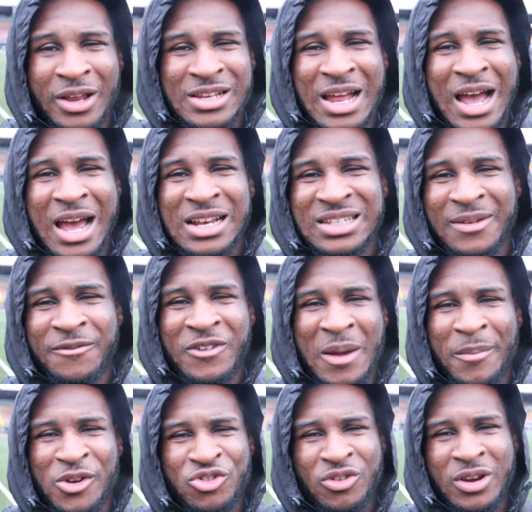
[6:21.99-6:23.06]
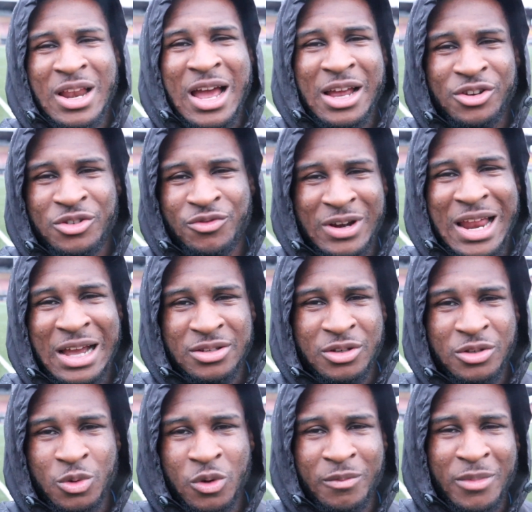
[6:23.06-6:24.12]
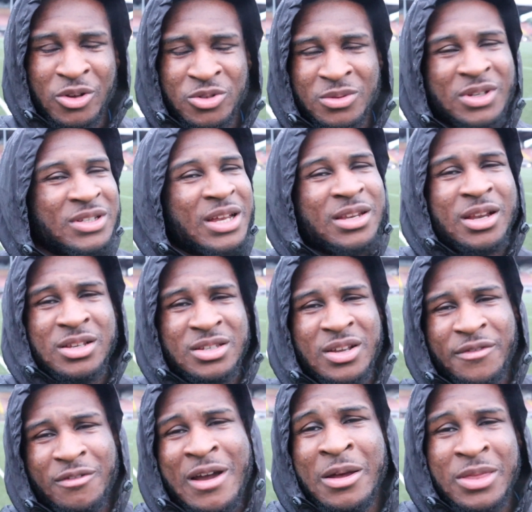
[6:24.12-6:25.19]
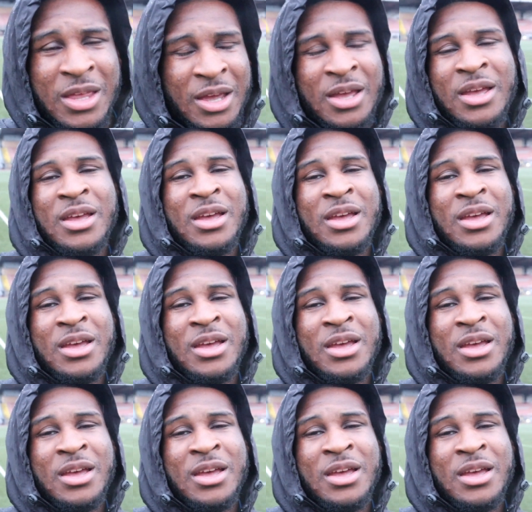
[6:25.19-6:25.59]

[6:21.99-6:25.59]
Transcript: Is that anti-inflammatory? Like just relax the sort of muscles, the tendons, stuff around it.